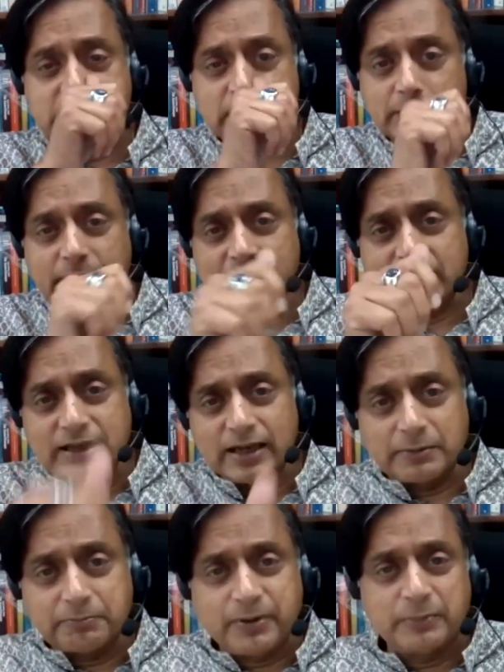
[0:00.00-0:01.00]
it'll make. And
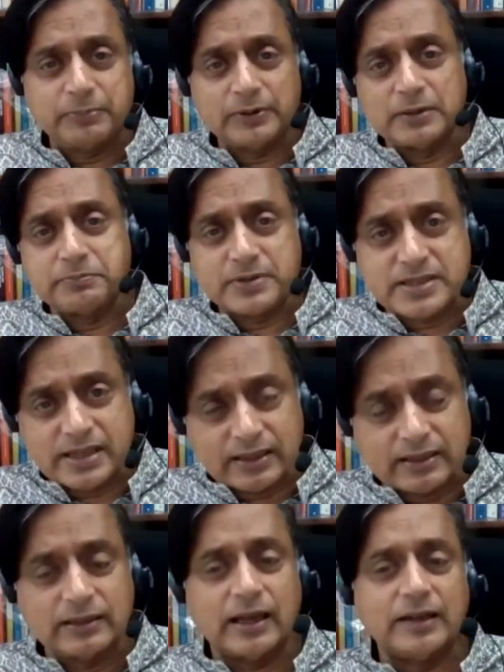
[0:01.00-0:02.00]
young people in
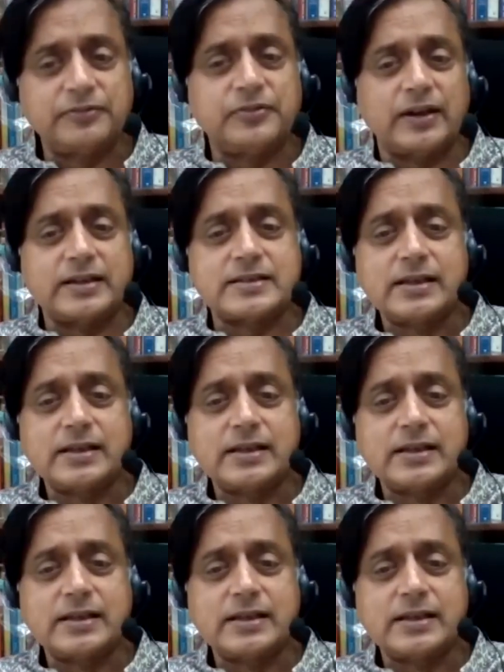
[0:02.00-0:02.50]
particular, I find,